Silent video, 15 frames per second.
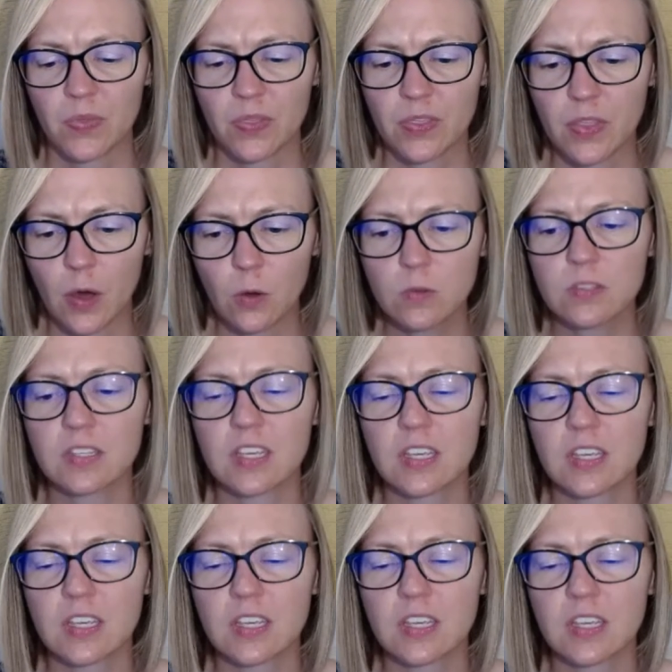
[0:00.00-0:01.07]
those
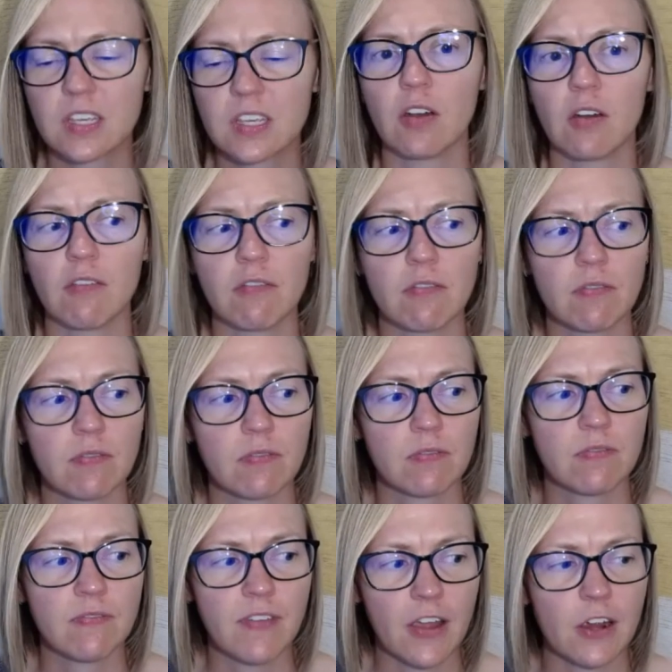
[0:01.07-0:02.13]
can be
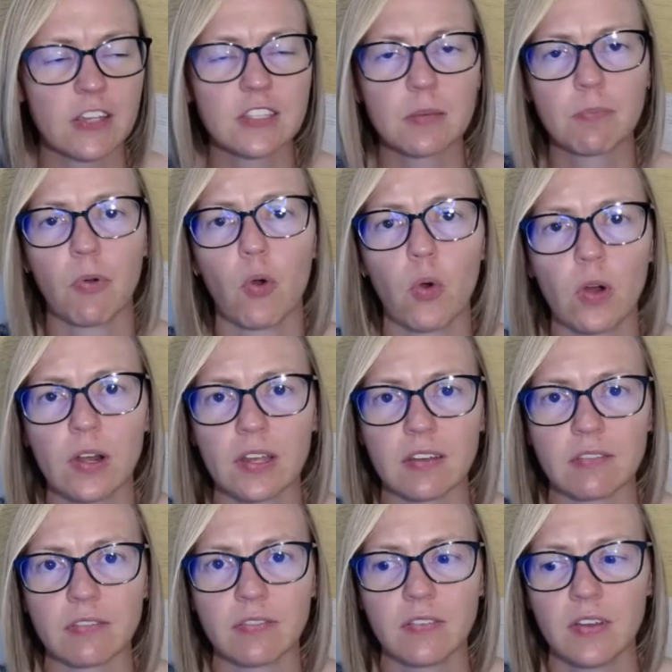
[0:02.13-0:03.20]
very
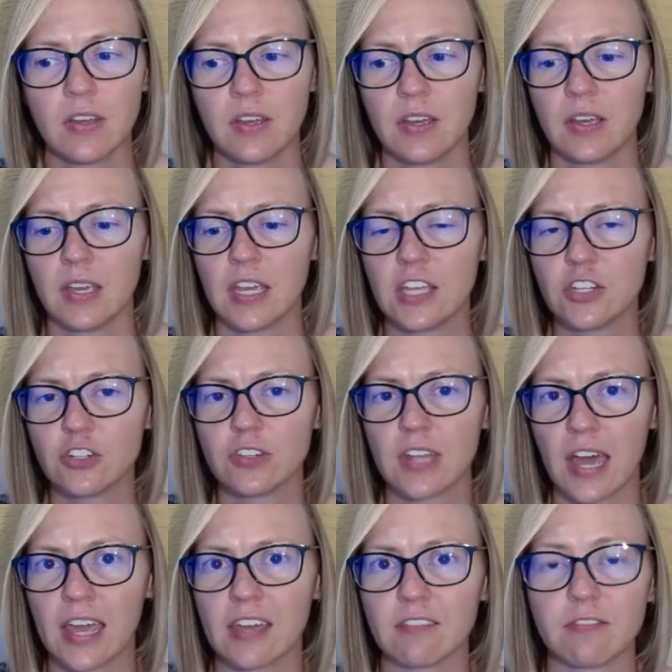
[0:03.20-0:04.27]
supportive in your
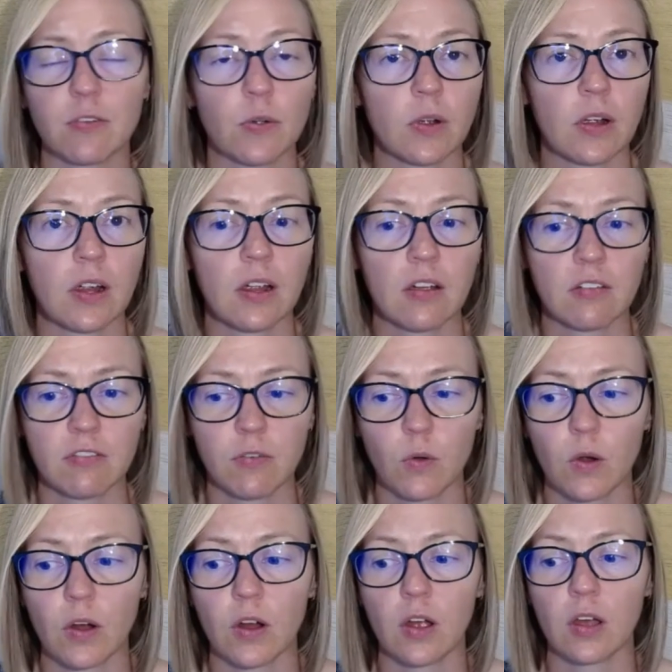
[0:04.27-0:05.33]
diet
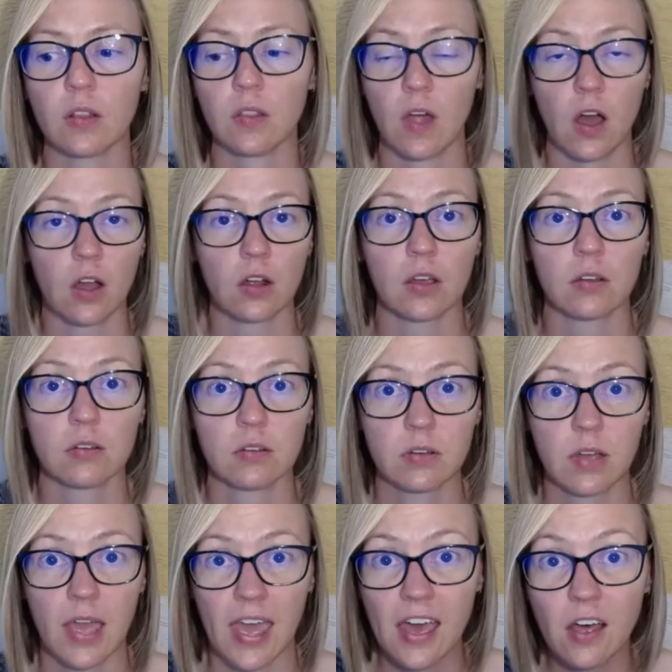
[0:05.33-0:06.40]
for long
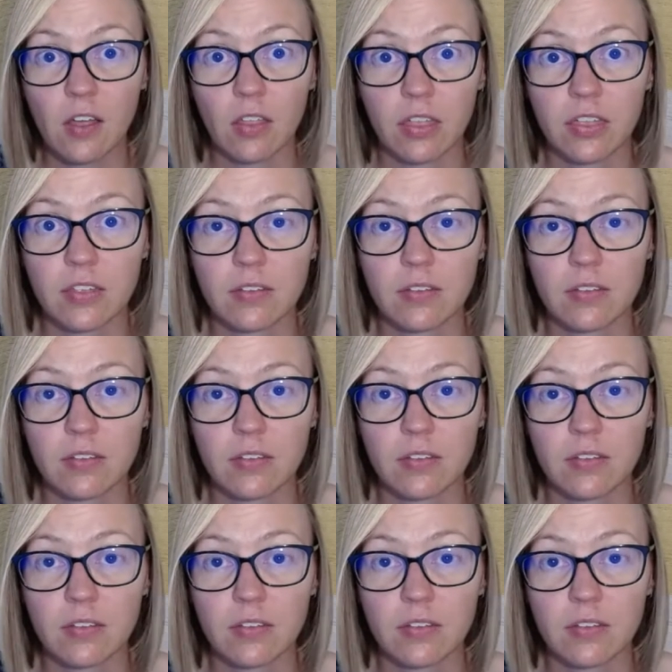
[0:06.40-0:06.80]
health.